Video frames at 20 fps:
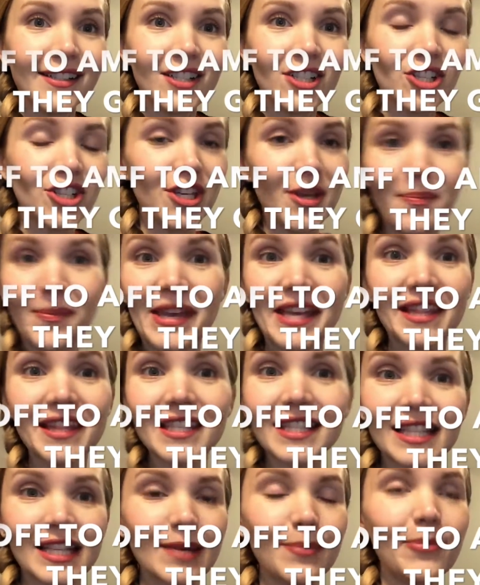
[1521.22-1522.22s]
shipping the
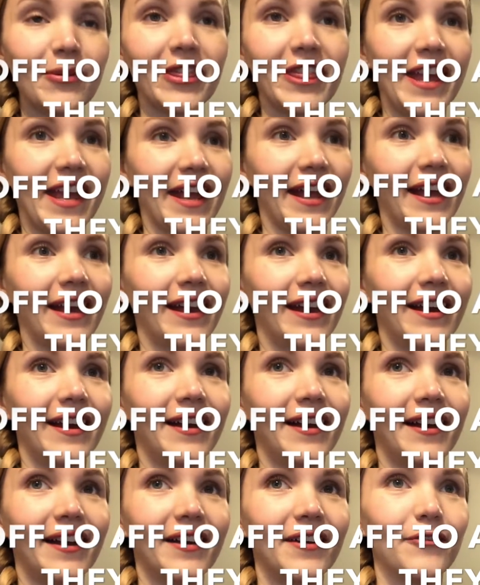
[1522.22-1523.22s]
slip thing.
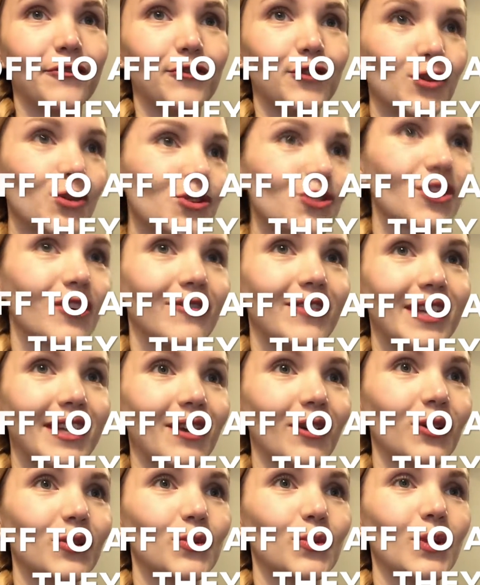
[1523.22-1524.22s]
Future
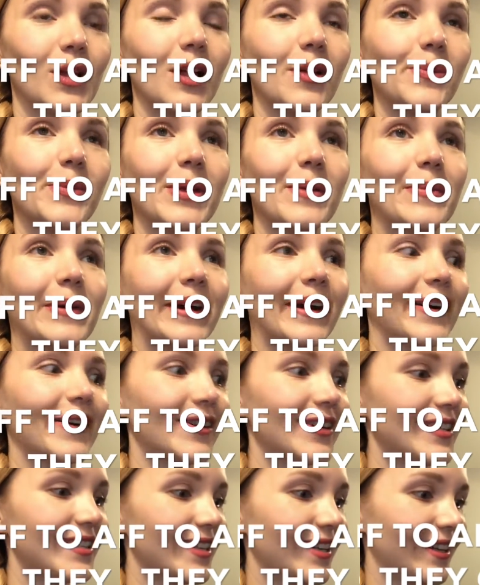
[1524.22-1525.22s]
videos will all be
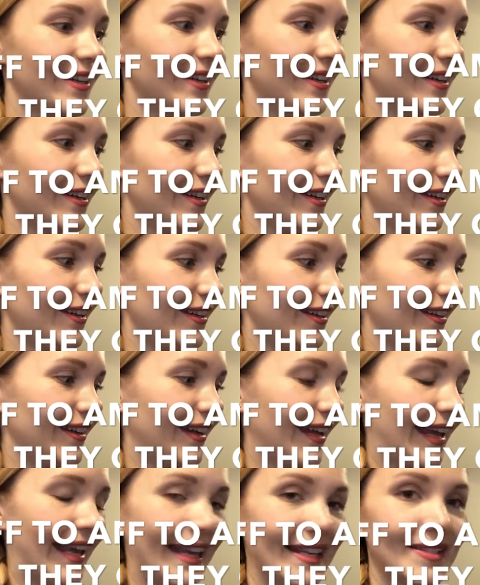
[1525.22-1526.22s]
about
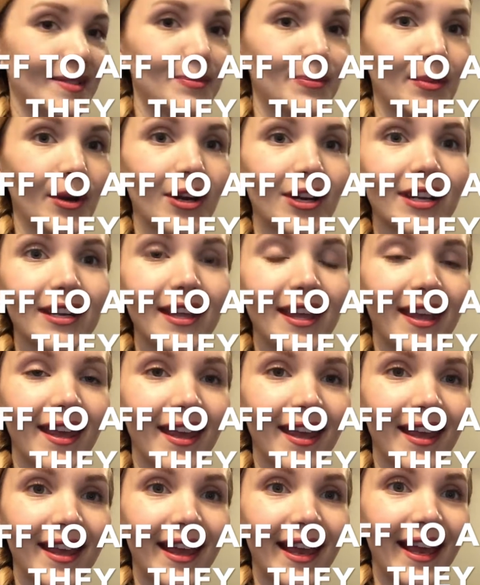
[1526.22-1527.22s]
I guess,
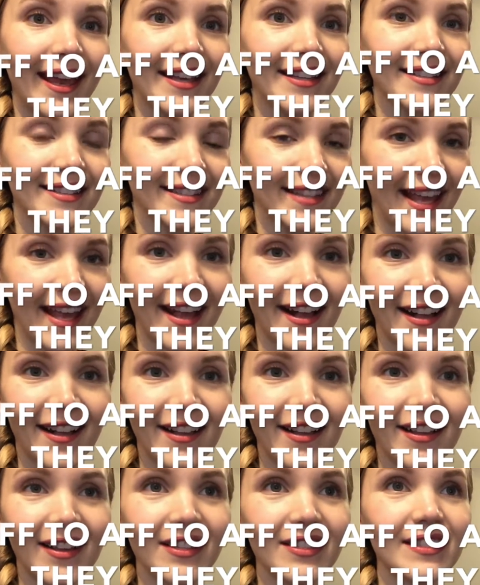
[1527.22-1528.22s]
marketing and
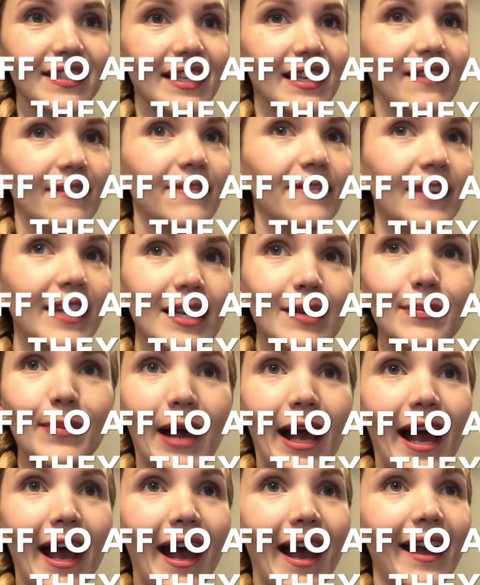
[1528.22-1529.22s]
sales and
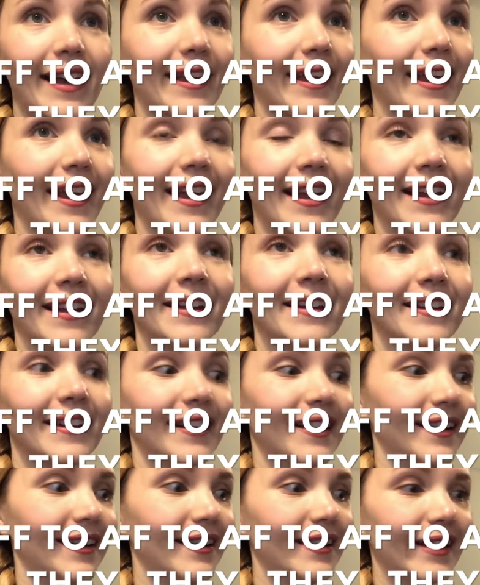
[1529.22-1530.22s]
feedback and
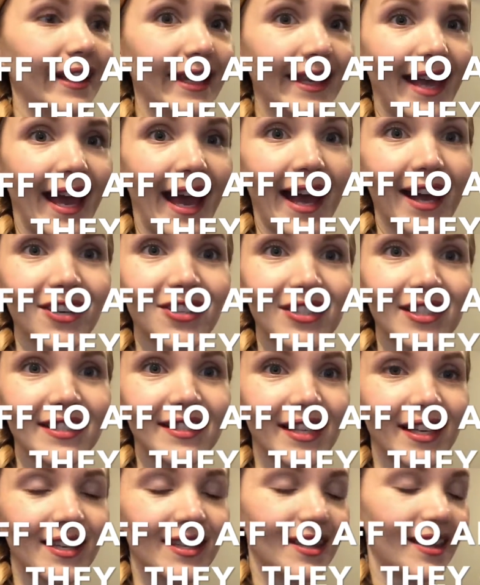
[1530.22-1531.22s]
like actually
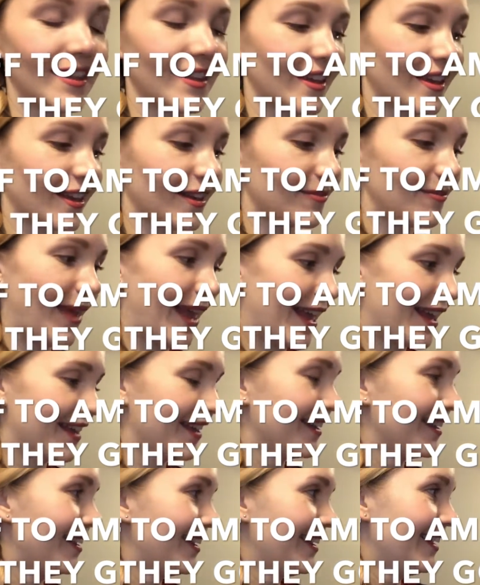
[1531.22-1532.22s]
selling the thing. And man,
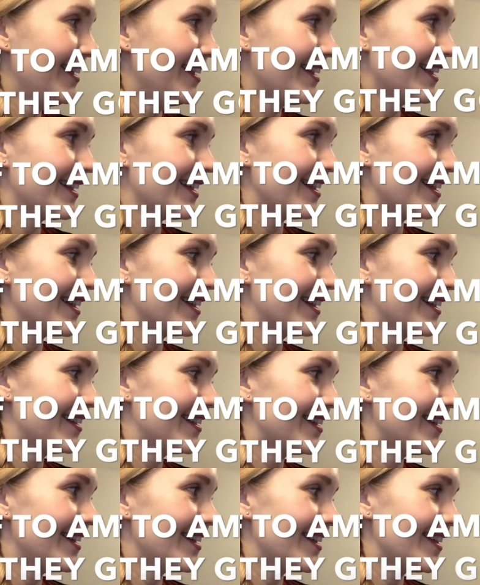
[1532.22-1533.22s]

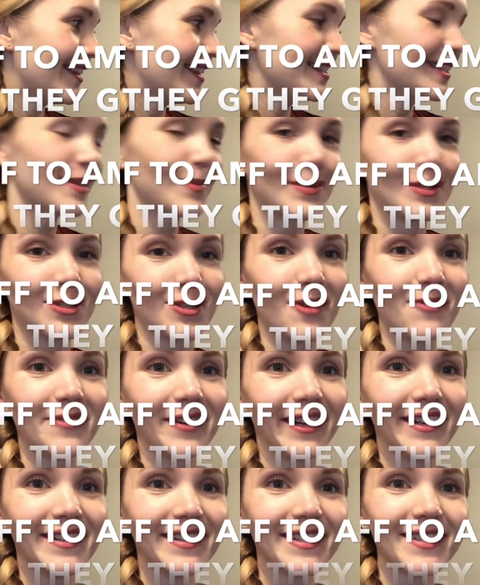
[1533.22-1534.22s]
this has been so
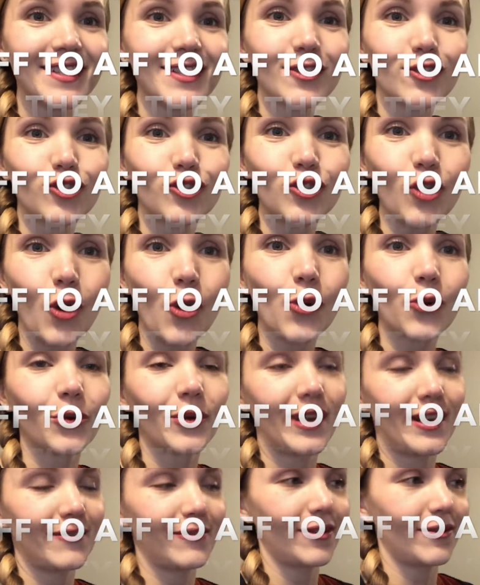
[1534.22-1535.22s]
fun. This is so
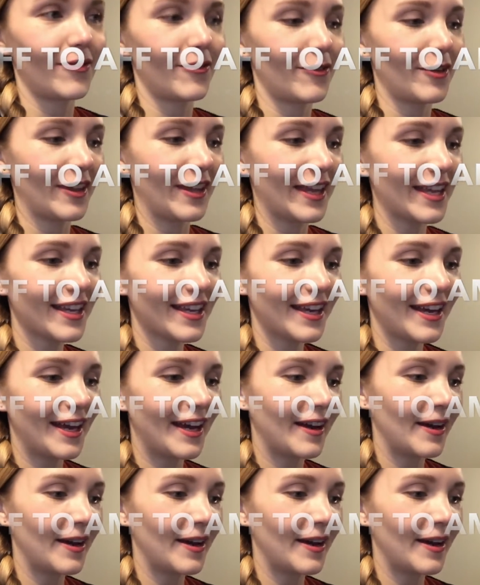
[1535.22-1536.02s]
creatively fulfilling.